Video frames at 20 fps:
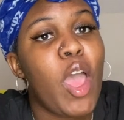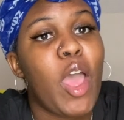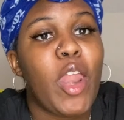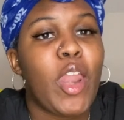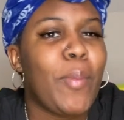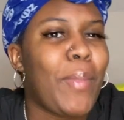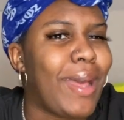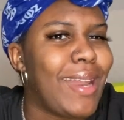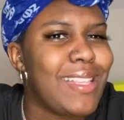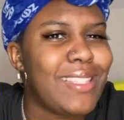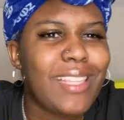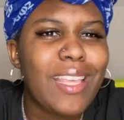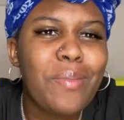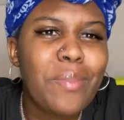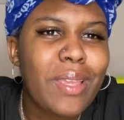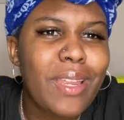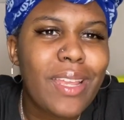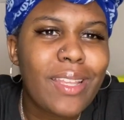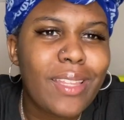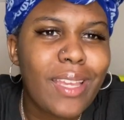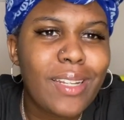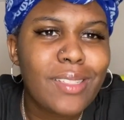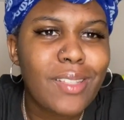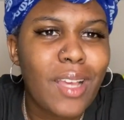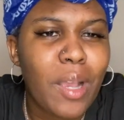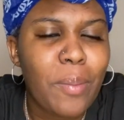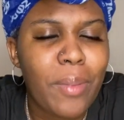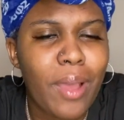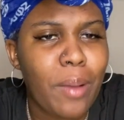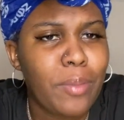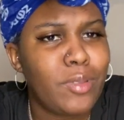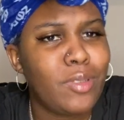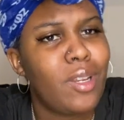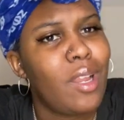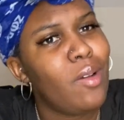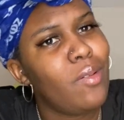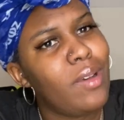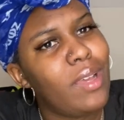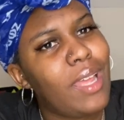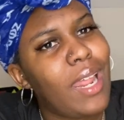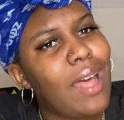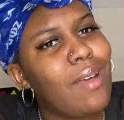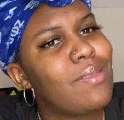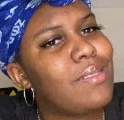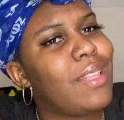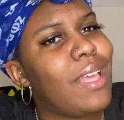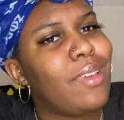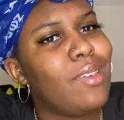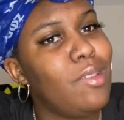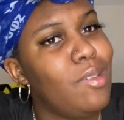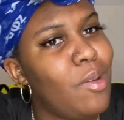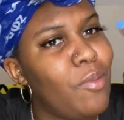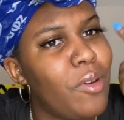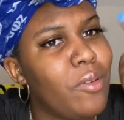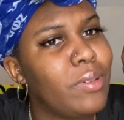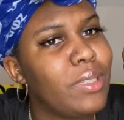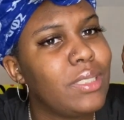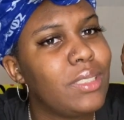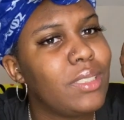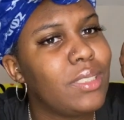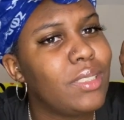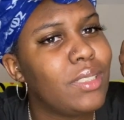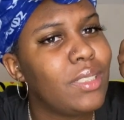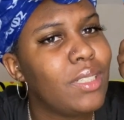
Nobody sent me anything to talk about. But you know what? I was like, you know what, Rissa?